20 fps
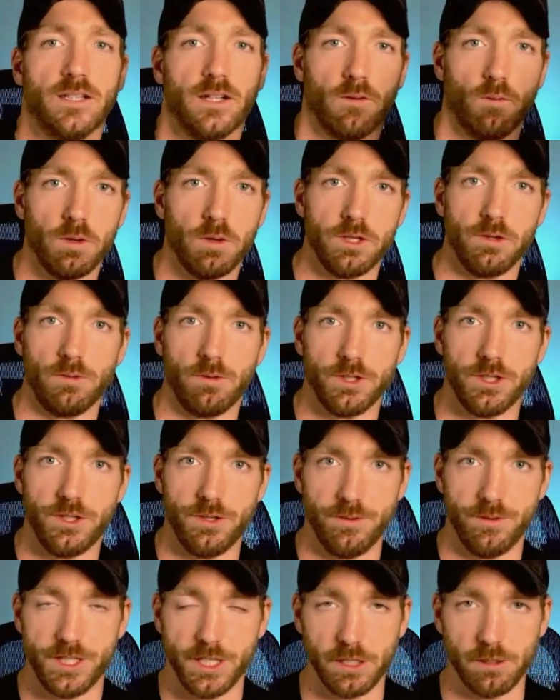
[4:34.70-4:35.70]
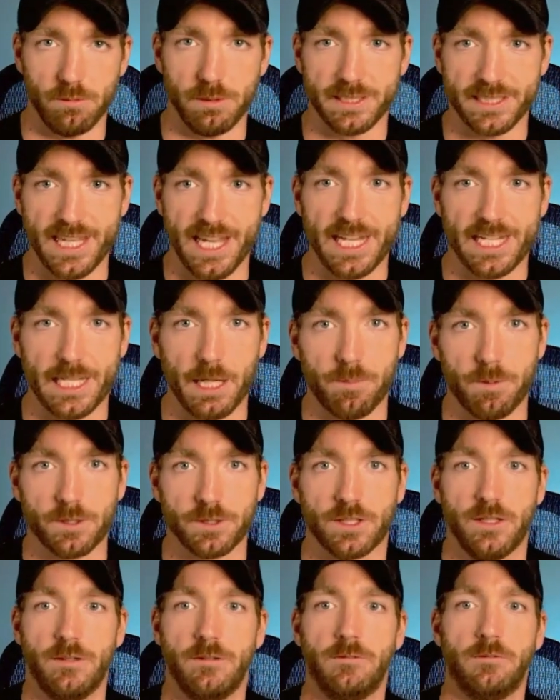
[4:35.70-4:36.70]
when you're dealing with gatekeepers,
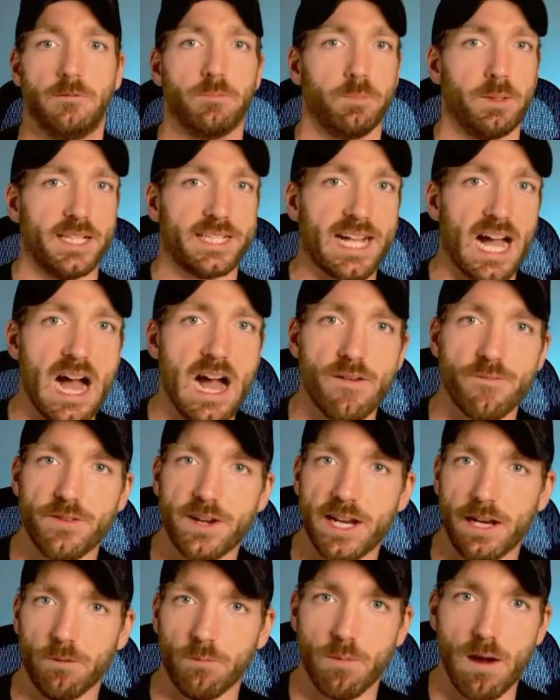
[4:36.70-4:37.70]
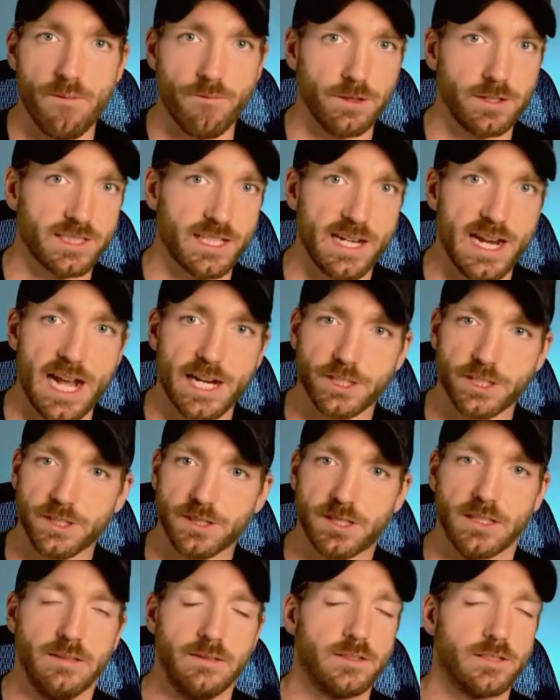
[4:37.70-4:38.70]
be confident, reference
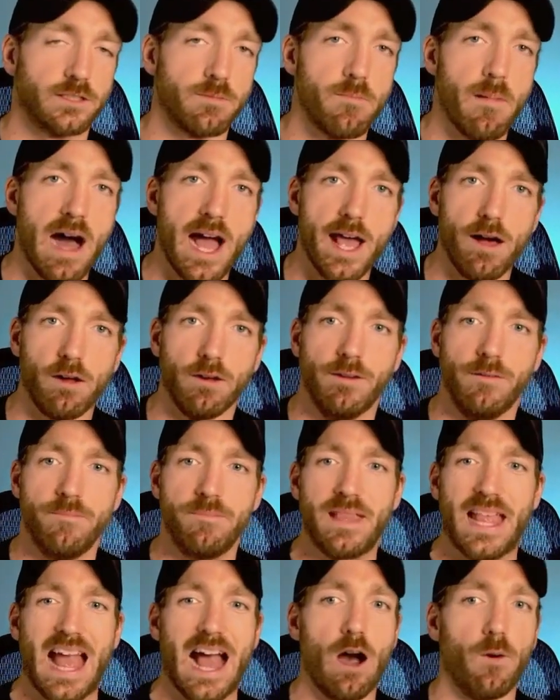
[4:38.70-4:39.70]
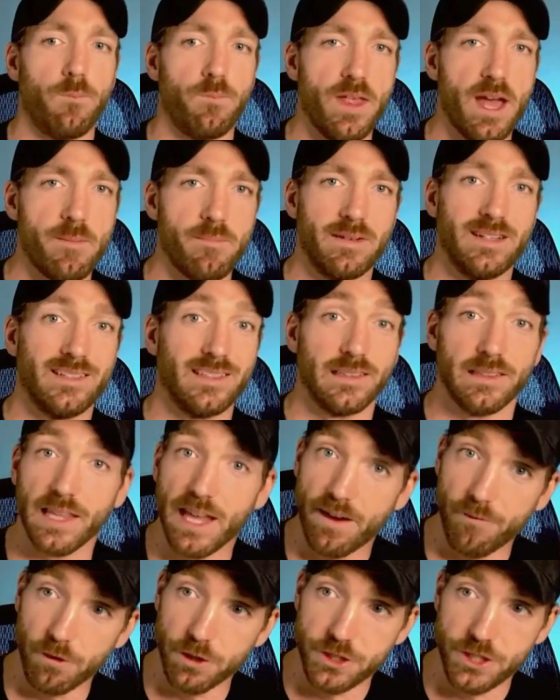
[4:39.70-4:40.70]
connections, smile, help them,
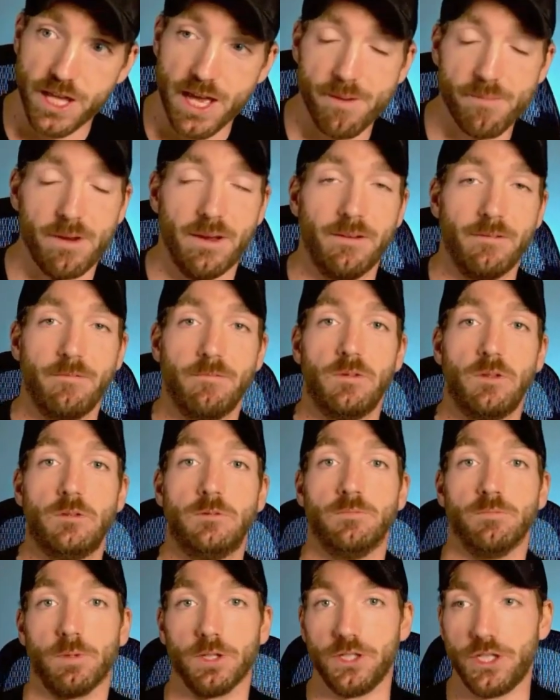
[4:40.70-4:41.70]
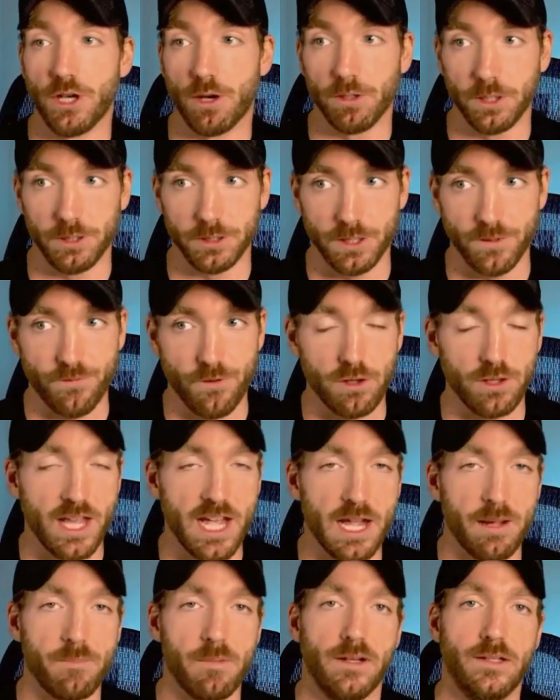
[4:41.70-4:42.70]
leverage them, but don't use their full
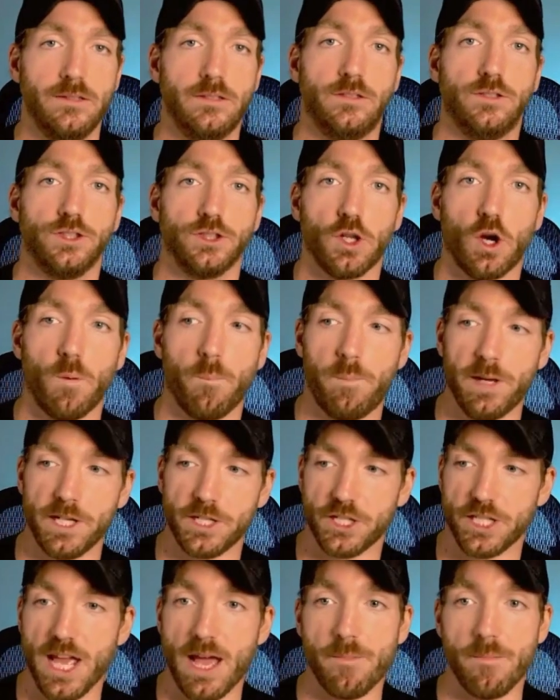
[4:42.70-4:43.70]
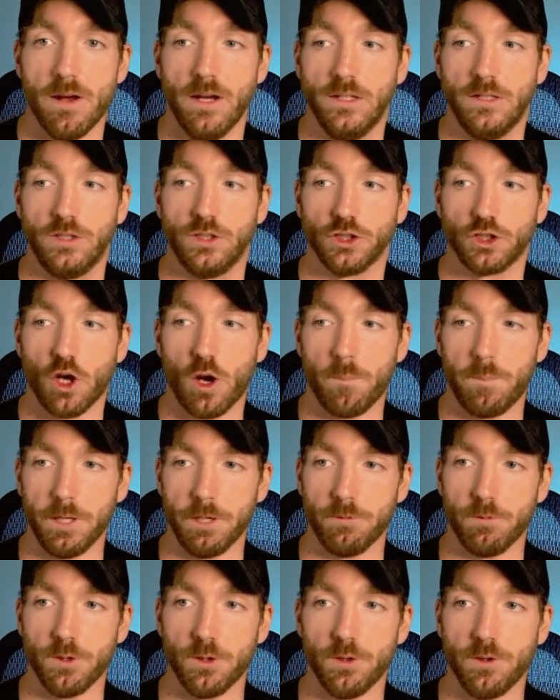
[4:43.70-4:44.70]
name. Don't bitch them. Don't be
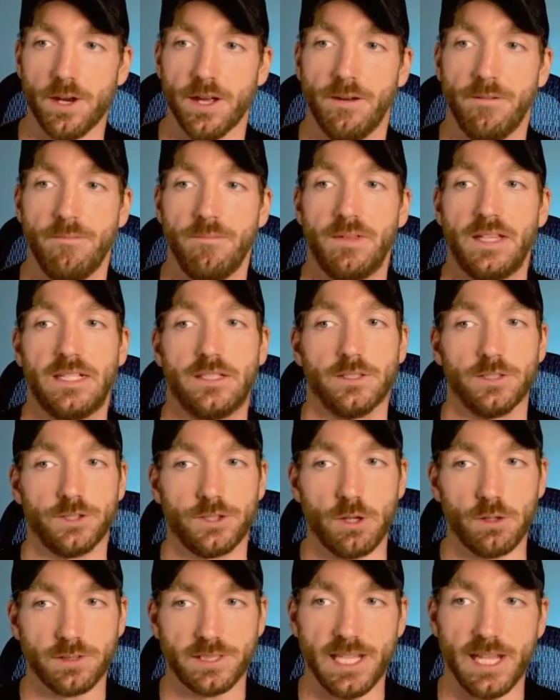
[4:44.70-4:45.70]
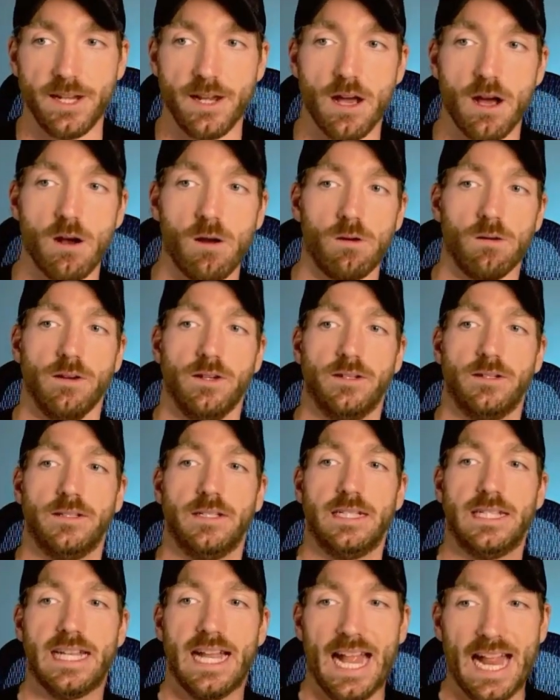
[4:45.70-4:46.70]
rude. Don't say no,
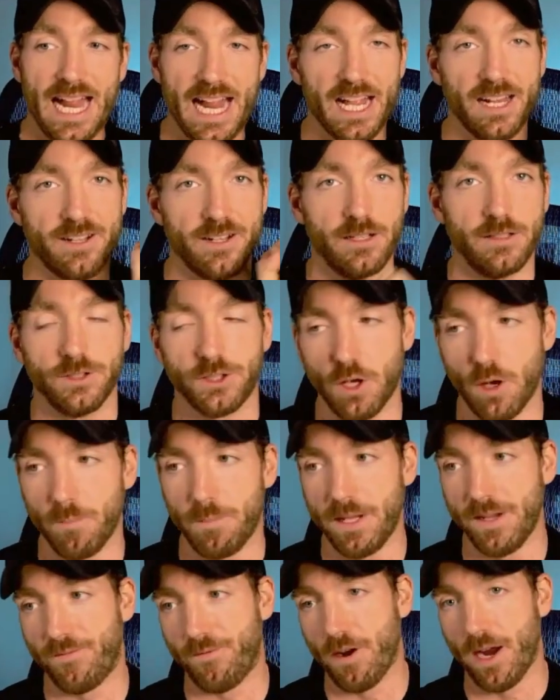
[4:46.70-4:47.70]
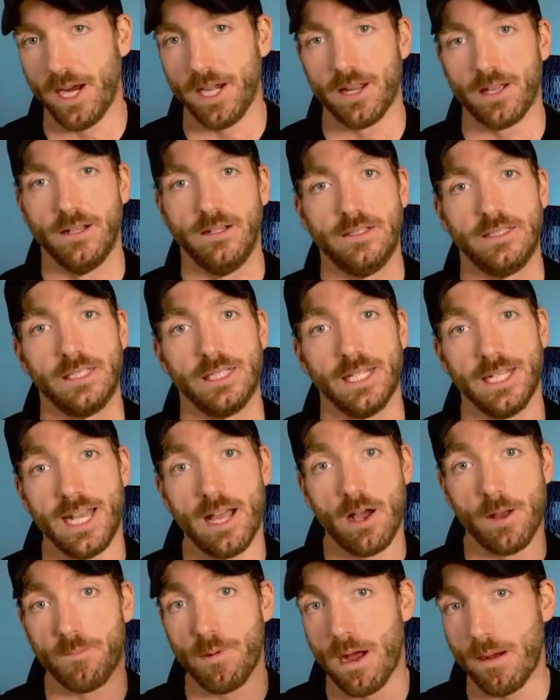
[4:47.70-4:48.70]
and don't be afraid.
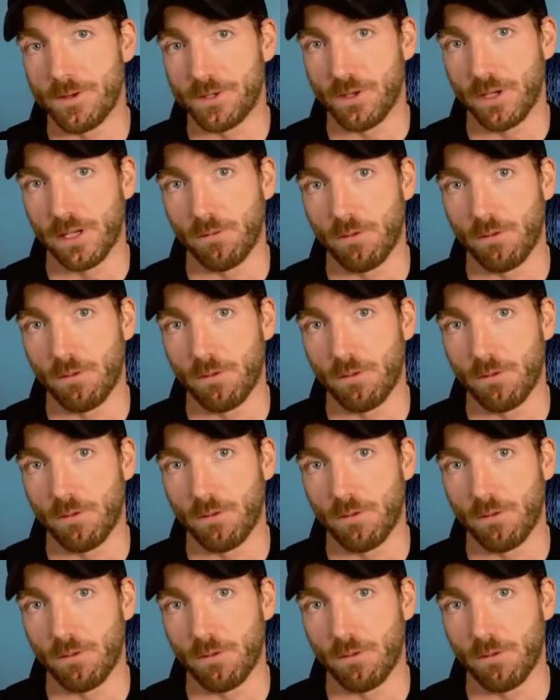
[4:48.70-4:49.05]
Now, I promise you I